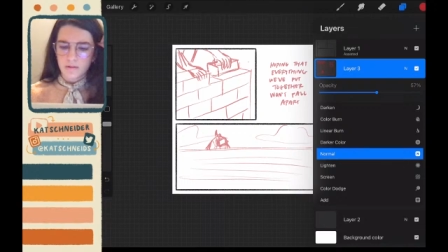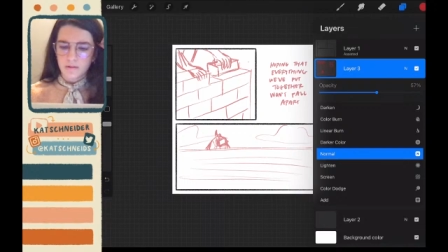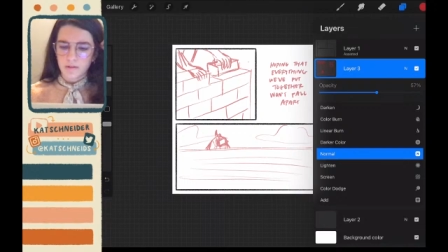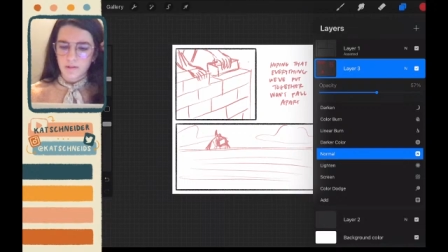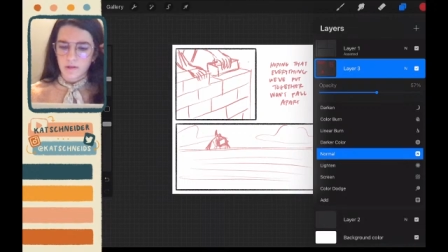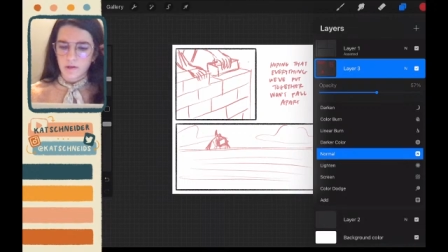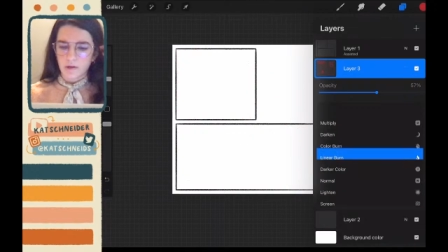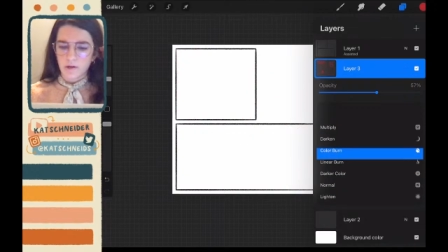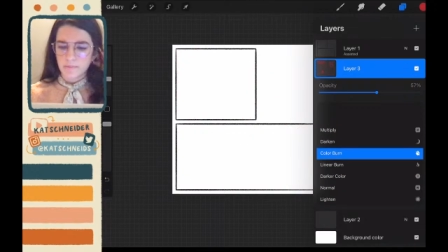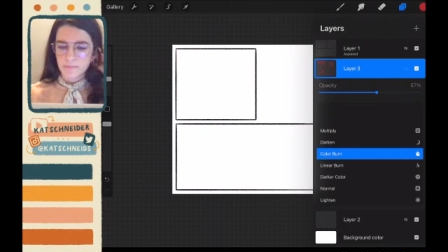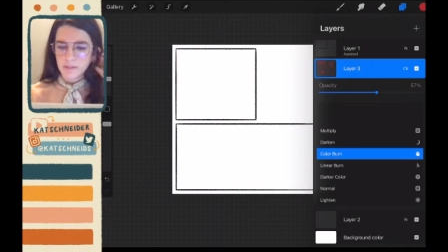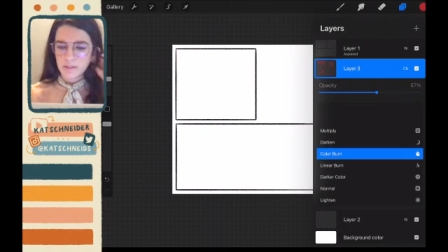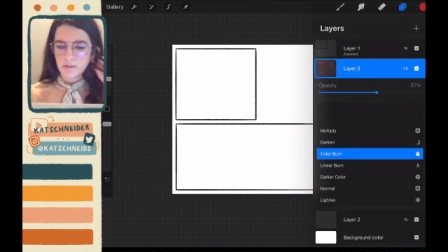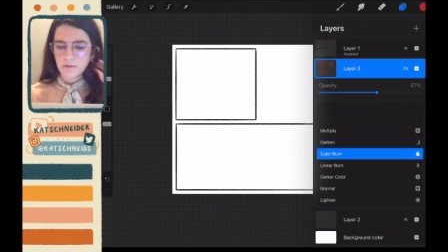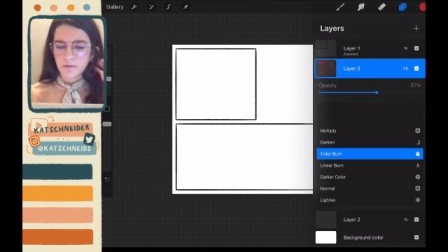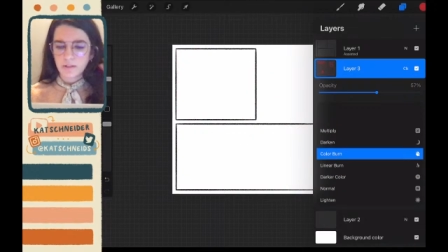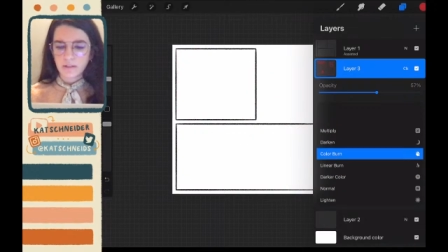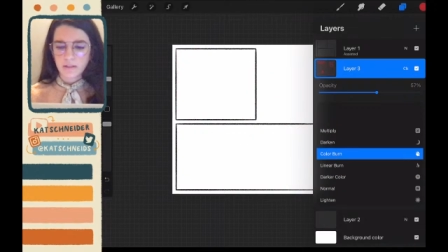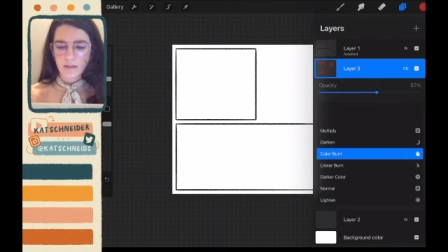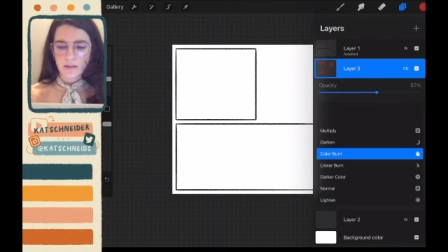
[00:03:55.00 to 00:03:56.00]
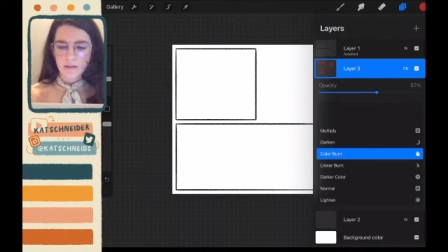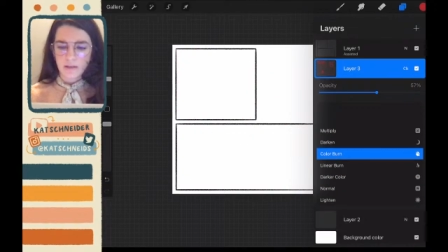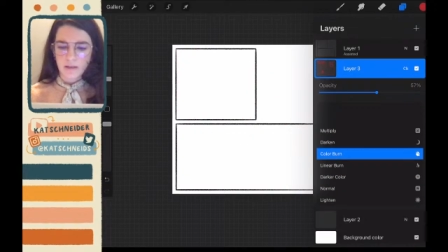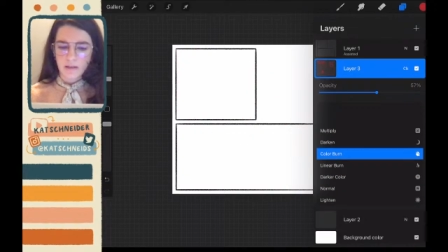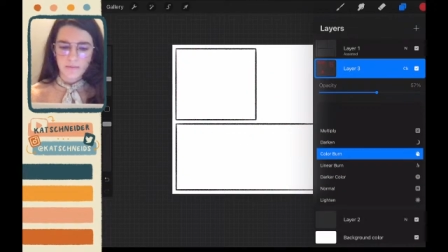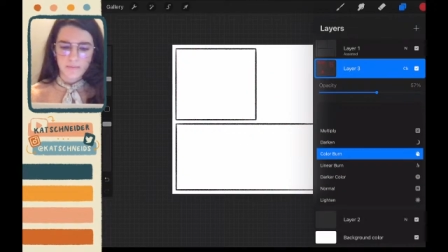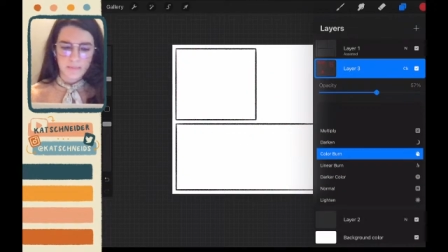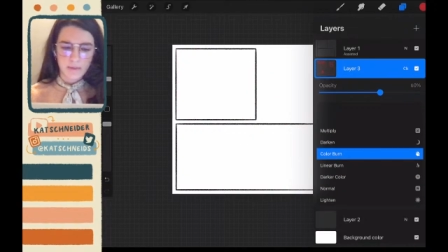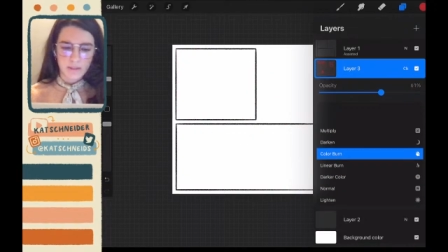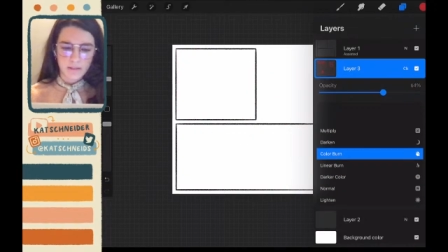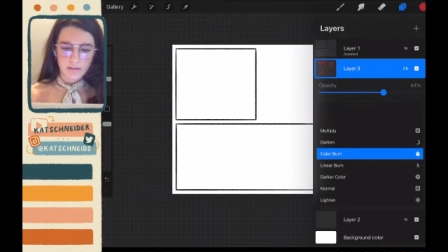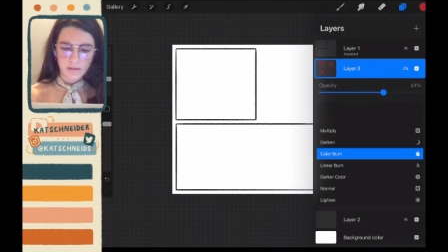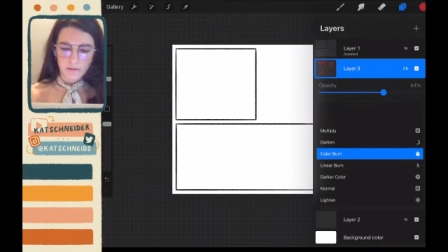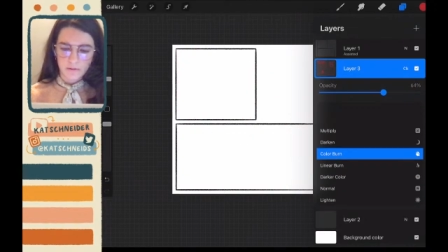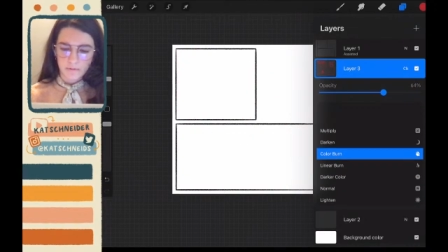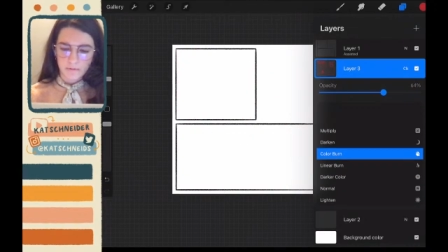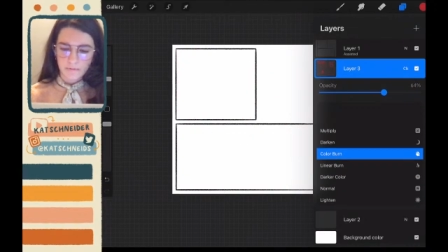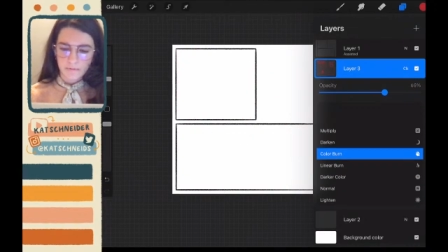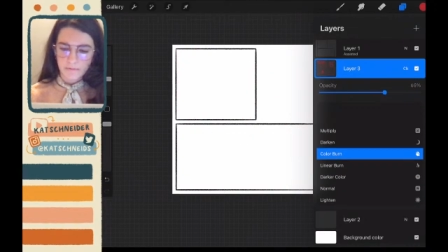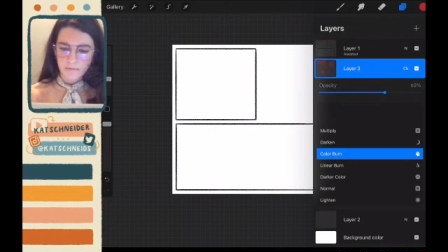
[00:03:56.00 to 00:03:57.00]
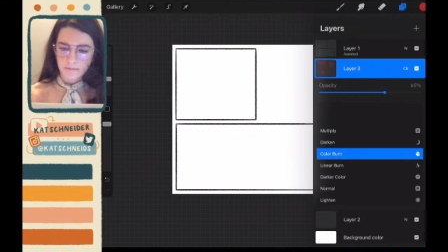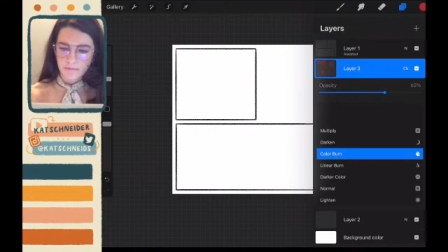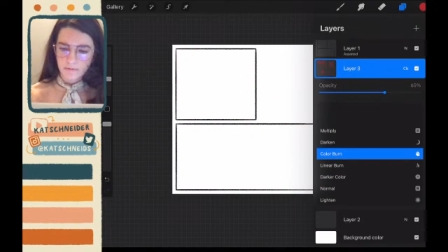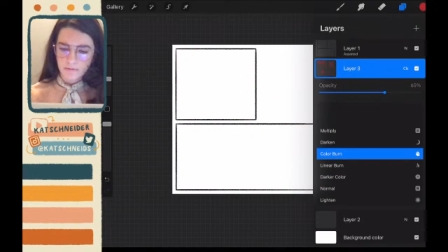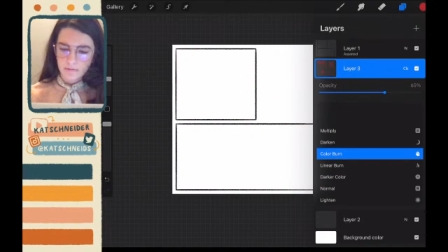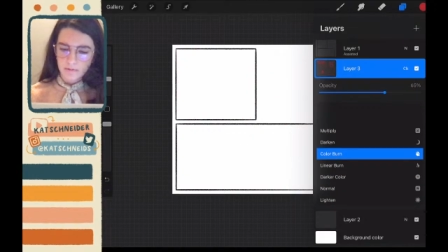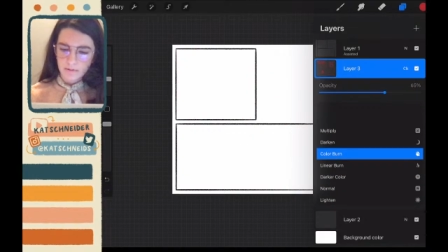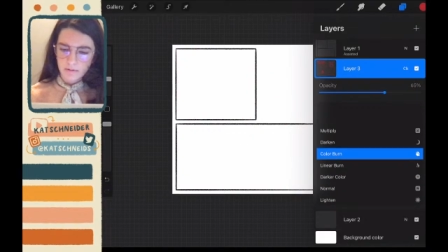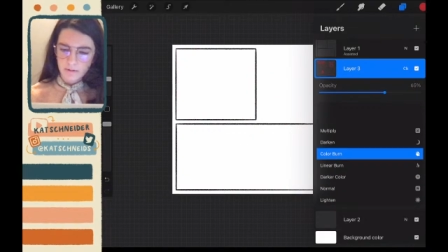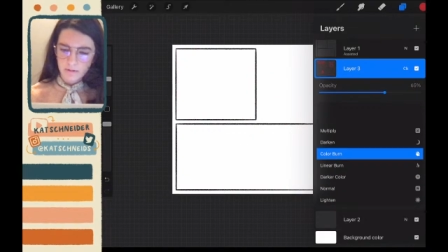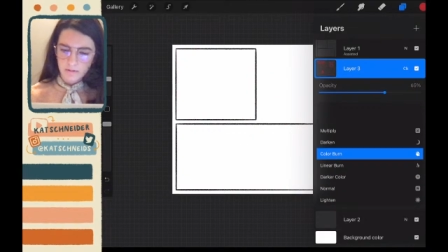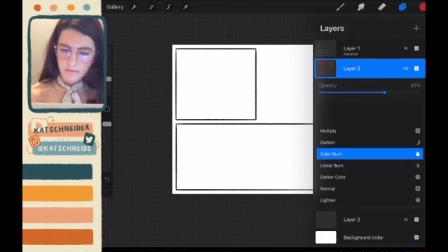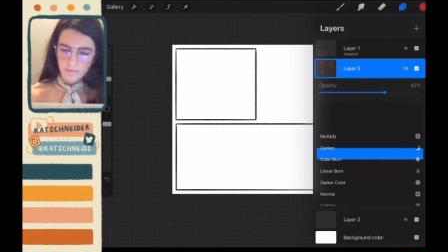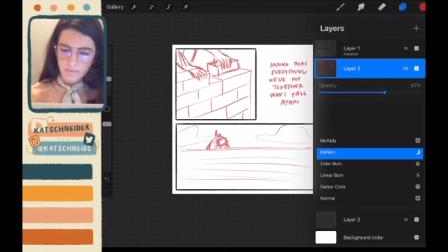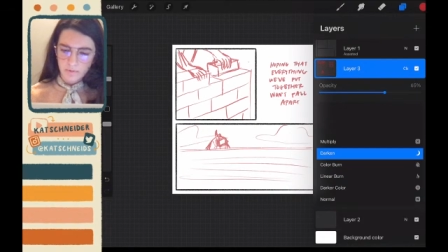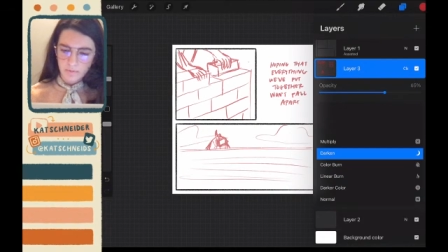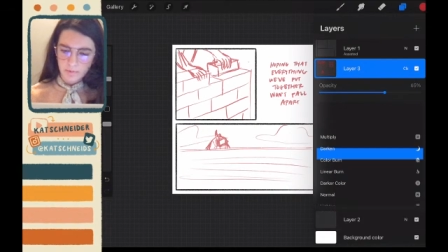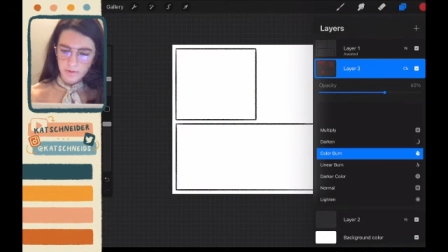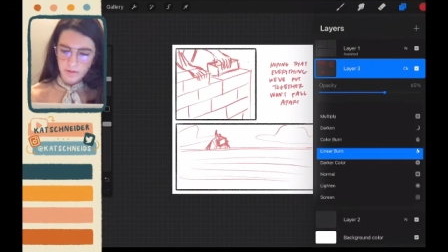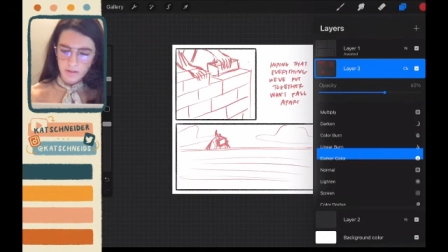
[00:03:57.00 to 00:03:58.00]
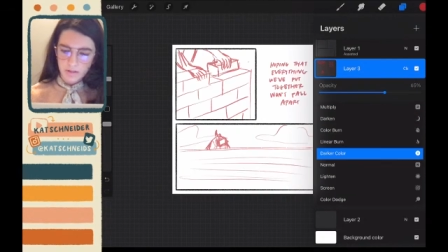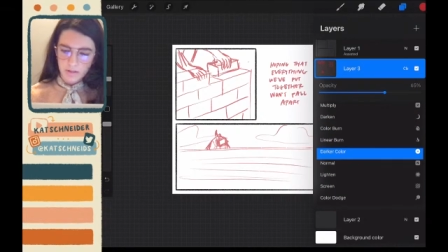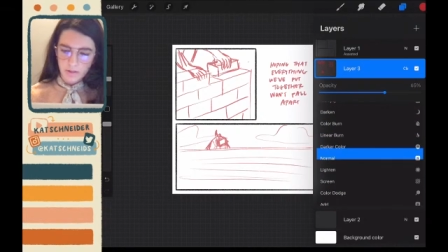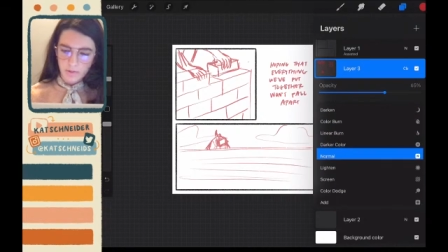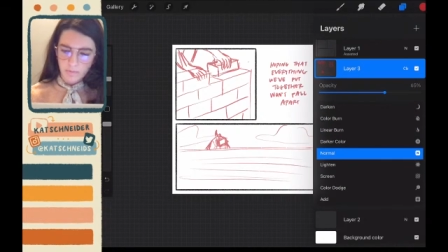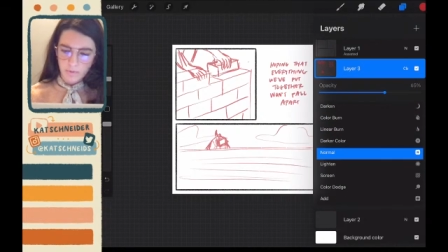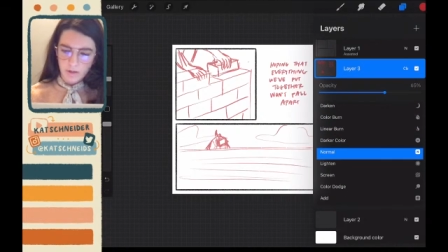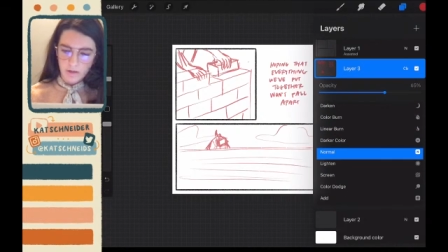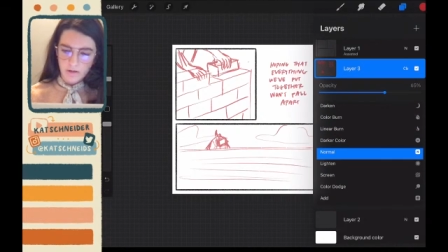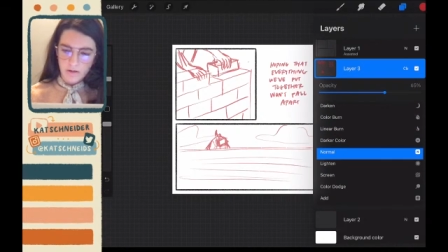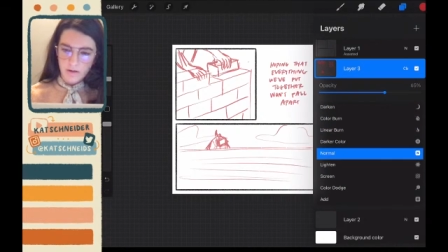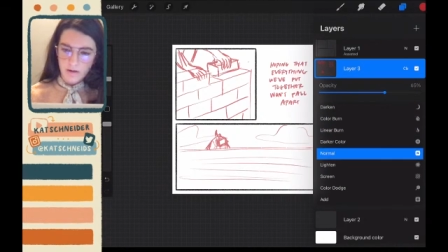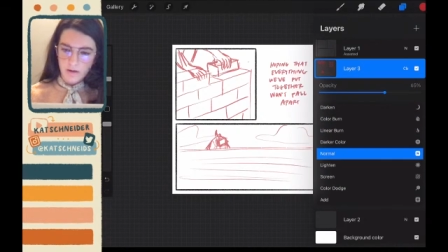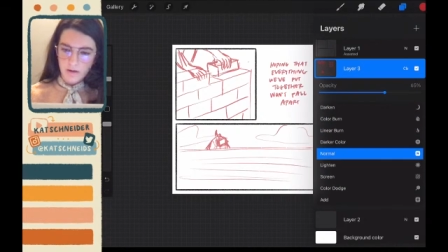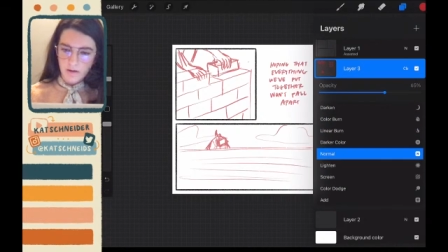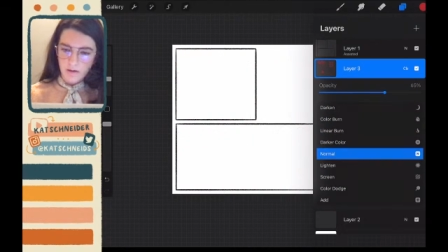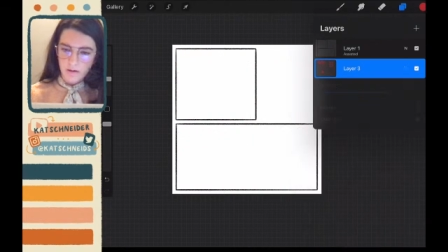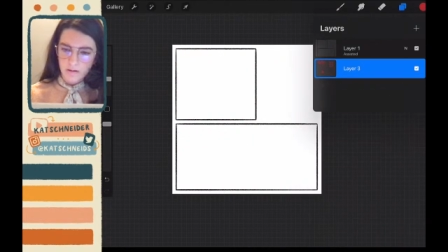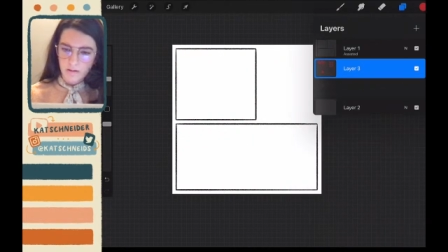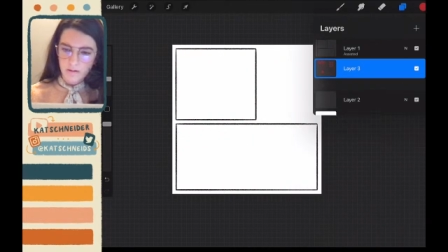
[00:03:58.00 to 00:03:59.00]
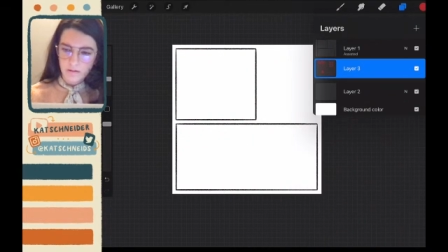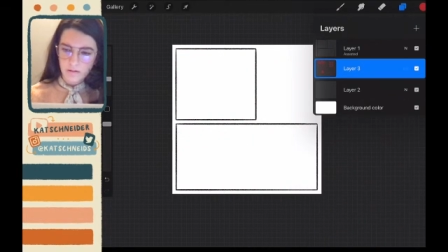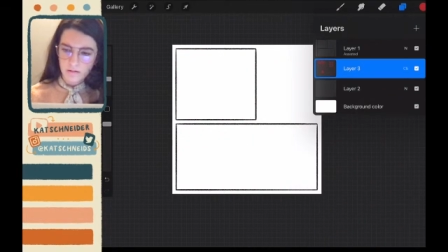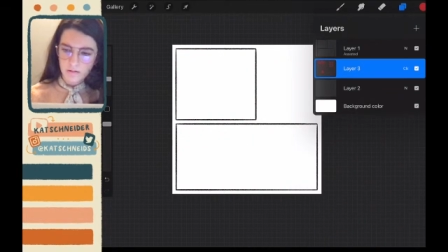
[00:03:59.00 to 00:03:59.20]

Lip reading: Sorry, I'm still just kind of getting myself situated here.